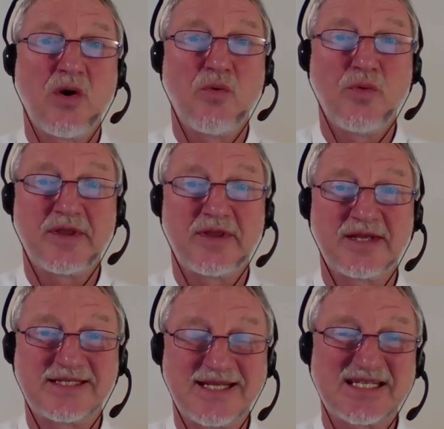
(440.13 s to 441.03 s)
with
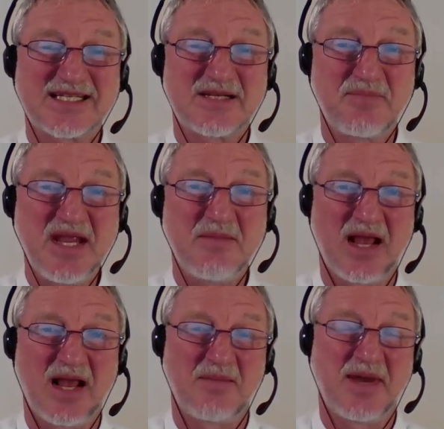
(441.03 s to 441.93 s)
6 beam
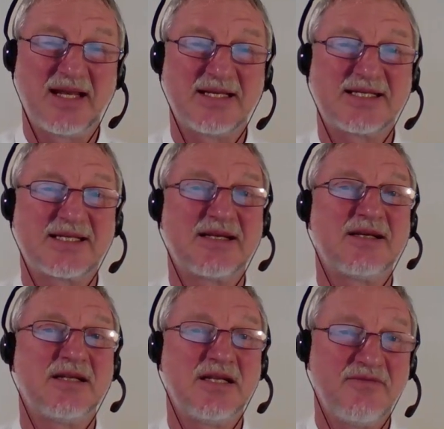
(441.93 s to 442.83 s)
elements
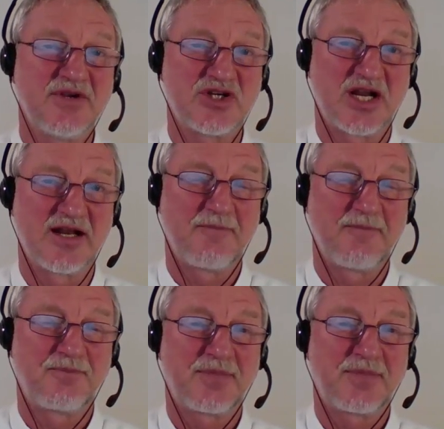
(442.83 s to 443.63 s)
division.